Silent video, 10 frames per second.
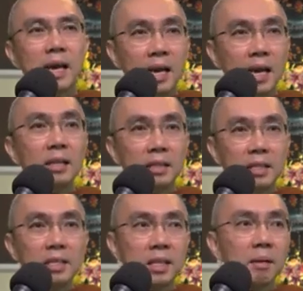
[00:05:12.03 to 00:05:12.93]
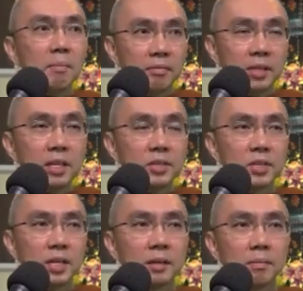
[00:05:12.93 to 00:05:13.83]
And this type of
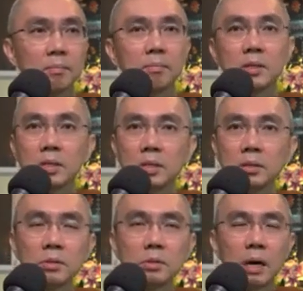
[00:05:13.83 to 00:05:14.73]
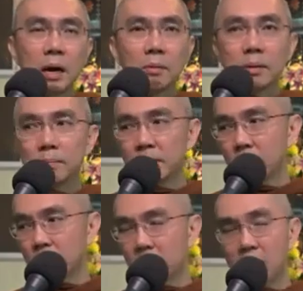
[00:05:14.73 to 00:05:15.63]
things are due to
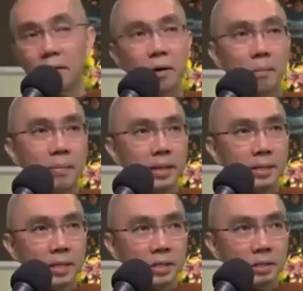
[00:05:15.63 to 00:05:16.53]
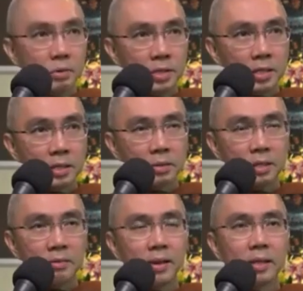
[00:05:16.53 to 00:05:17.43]
because of our meditation, we starts to
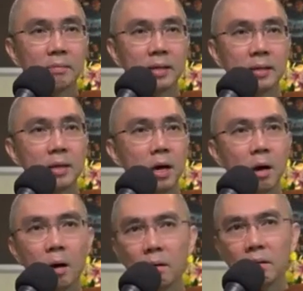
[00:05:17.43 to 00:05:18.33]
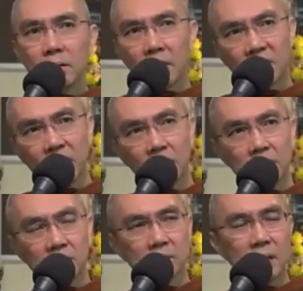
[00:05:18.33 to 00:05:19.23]
develop. All your
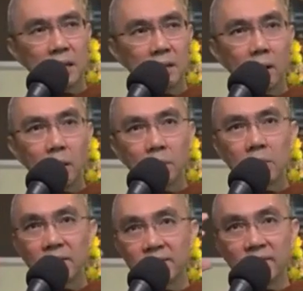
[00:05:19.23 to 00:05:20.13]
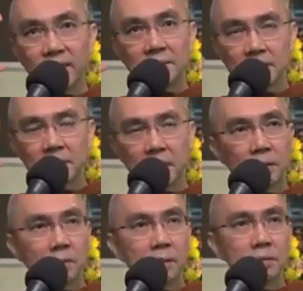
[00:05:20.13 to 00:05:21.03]
thoughts and all the faces that
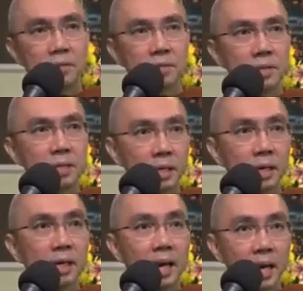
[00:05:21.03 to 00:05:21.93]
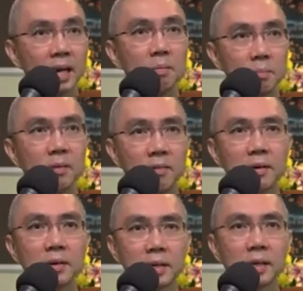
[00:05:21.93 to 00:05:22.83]
you're going to see can be
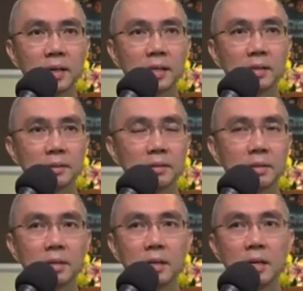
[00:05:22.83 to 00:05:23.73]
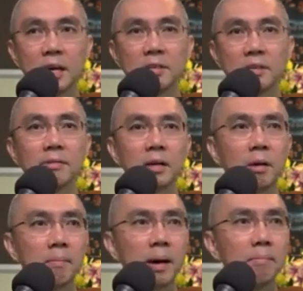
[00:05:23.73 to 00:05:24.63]
very clear. As if like
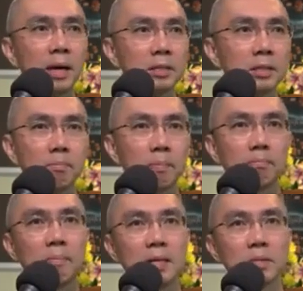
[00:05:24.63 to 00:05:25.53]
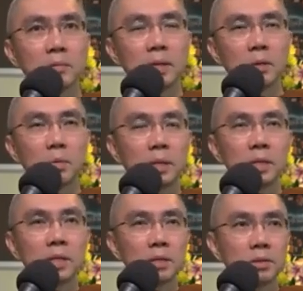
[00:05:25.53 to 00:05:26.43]
your mom has passed away
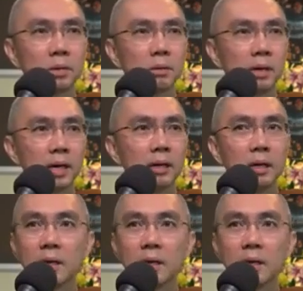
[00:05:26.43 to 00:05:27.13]
20 years ago.